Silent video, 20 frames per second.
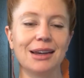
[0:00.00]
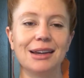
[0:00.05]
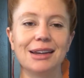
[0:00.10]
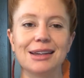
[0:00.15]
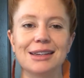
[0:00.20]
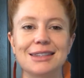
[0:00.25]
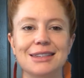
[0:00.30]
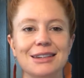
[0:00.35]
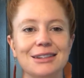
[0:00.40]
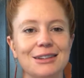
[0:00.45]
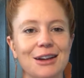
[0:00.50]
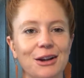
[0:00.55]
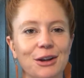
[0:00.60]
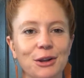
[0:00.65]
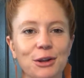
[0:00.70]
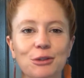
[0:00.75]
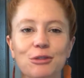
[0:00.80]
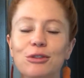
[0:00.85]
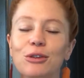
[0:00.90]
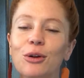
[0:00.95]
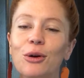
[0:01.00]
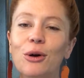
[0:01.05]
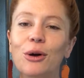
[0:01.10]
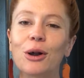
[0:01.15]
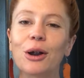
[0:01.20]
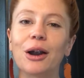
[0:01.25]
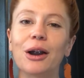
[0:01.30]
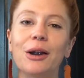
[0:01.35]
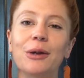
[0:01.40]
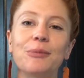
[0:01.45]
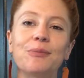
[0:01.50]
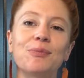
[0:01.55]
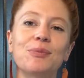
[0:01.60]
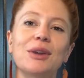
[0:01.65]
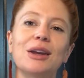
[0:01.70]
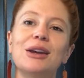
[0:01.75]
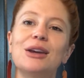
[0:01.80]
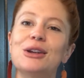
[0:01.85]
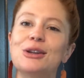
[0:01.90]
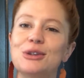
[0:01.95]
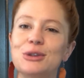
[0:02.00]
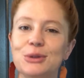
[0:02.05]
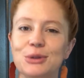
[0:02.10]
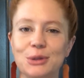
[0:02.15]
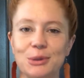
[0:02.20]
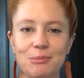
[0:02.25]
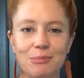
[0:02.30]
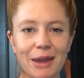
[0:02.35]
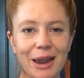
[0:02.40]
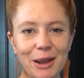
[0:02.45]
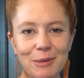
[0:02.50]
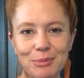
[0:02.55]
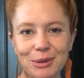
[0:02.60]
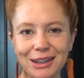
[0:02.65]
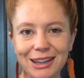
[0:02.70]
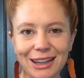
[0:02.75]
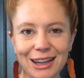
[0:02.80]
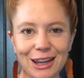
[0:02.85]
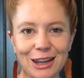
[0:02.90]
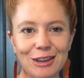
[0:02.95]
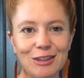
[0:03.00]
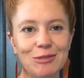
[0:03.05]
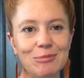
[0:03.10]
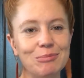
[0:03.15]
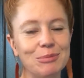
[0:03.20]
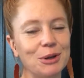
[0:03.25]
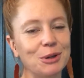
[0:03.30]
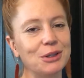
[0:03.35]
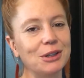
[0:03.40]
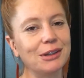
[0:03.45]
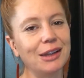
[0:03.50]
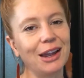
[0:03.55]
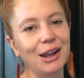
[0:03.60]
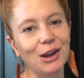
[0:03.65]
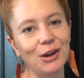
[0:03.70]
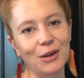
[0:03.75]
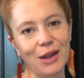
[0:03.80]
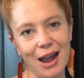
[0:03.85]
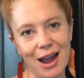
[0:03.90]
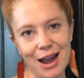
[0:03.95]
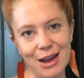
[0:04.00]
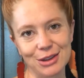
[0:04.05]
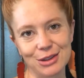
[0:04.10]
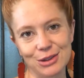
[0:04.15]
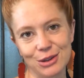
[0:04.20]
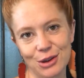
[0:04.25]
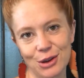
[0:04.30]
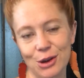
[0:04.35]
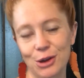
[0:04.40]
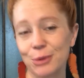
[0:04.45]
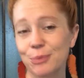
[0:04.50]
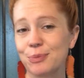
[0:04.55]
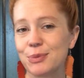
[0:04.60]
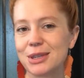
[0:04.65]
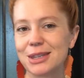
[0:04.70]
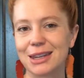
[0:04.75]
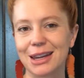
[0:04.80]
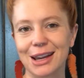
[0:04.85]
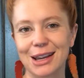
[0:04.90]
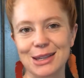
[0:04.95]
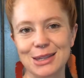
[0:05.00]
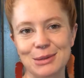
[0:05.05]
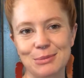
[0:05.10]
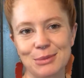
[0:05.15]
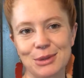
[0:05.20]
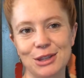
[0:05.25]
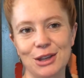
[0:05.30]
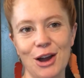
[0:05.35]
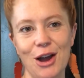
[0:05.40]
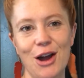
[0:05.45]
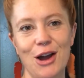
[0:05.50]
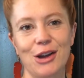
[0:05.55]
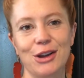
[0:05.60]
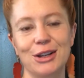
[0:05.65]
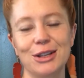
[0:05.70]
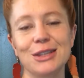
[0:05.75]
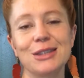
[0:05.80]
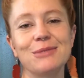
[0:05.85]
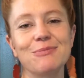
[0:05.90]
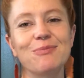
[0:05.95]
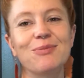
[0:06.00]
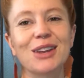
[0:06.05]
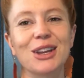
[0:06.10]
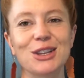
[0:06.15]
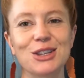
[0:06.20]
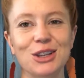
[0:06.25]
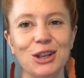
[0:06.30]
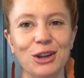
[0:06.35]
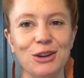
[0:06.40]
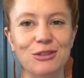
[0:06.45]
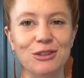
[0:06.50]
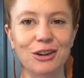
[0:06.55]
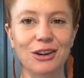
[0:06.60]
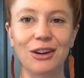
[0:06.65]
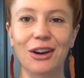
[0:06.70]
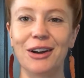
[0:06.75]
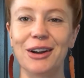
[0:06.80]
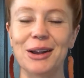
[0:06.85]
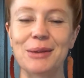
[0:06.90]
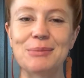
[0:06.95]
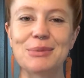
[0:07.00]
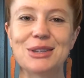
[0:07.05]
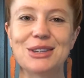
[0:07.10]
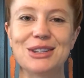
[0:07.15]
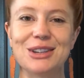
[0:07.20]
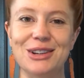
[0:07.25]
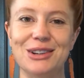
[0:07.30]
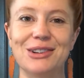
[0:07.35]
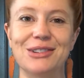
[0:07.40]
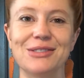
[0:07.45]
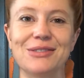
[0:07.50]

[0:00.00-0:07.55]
Sit down on the floor, do some make-believe, build a Lego castle, sing some songs. It's good for grown-ups too.